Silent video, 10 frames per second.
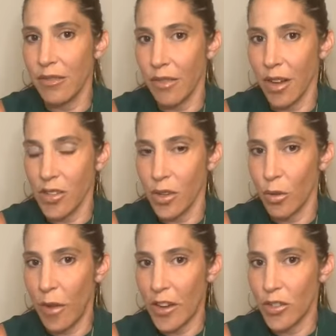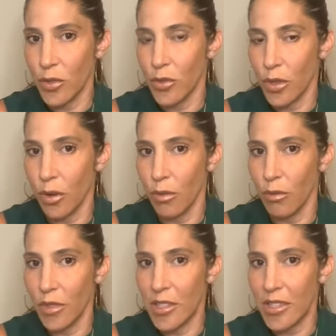also, mind you. So
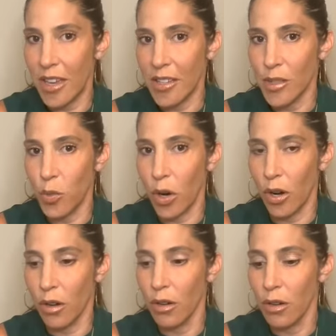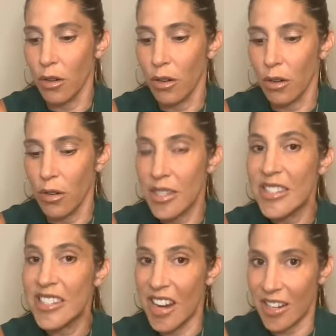these kids were
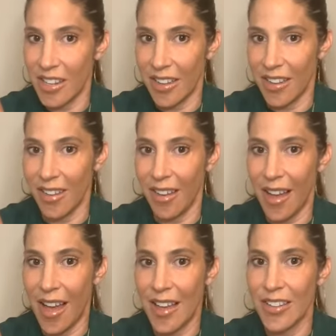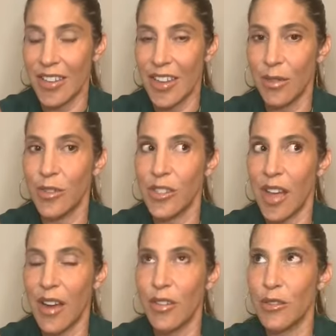studying and it was
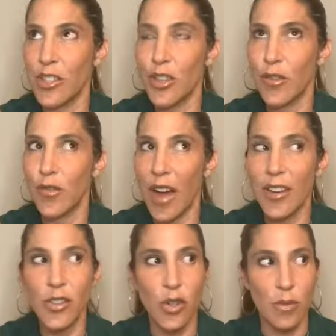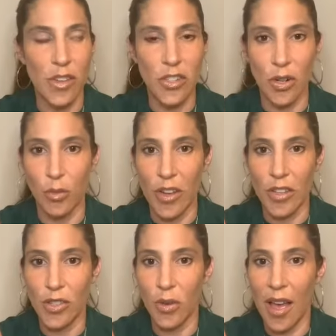either finals or midterm week.
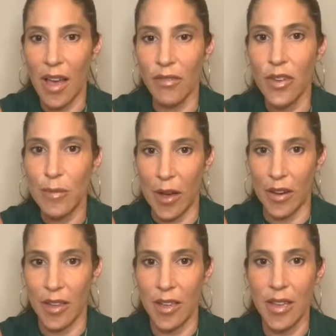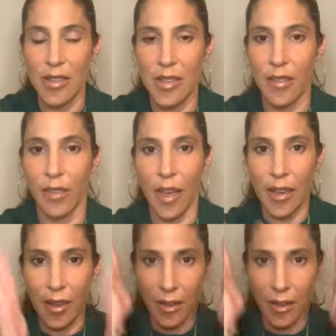So everybody is in like